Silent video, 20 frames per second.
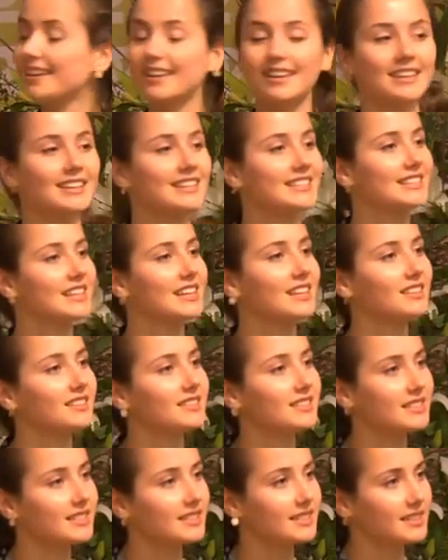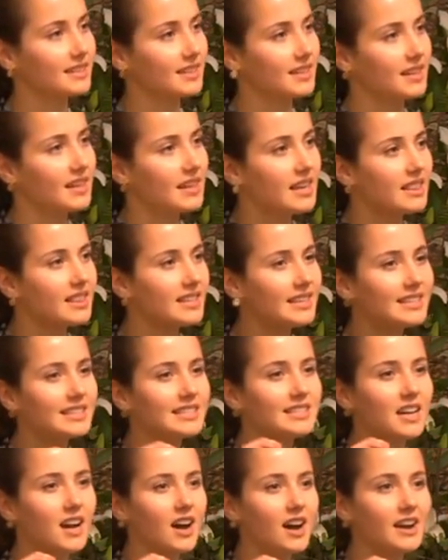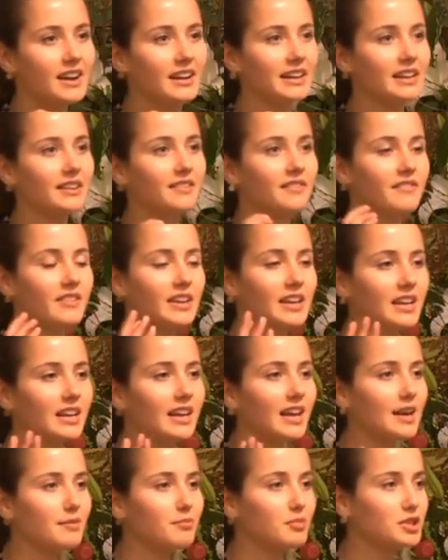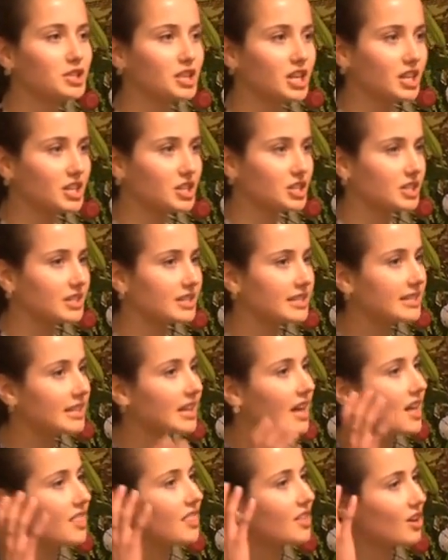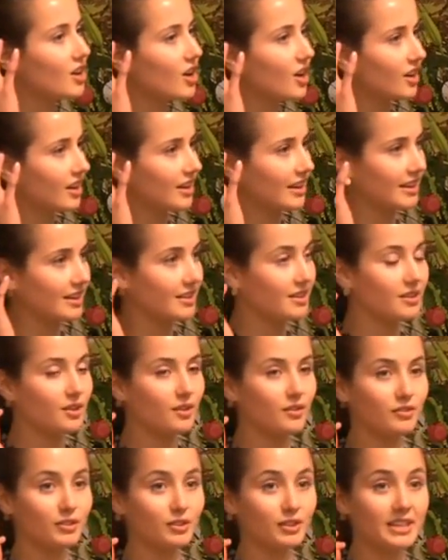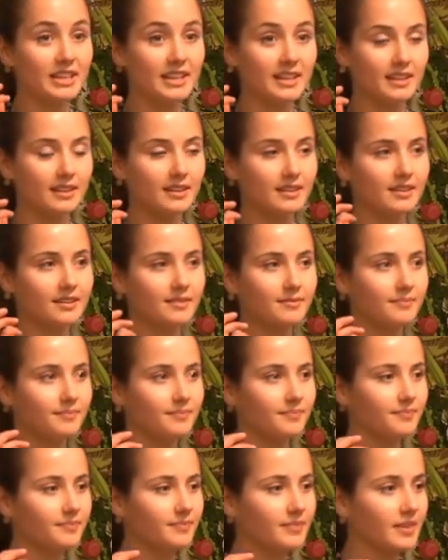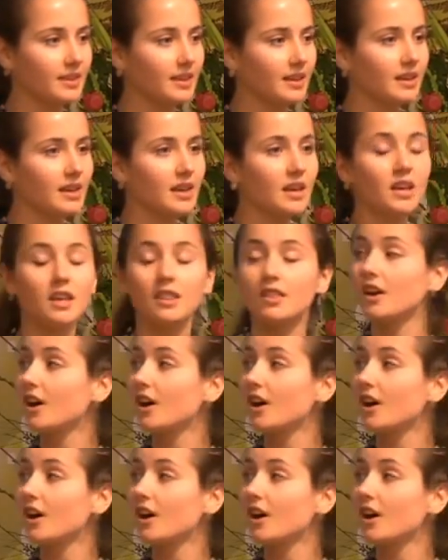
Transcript: hair cells. These tiny finger-like projections line the cochlea of your inner ear. The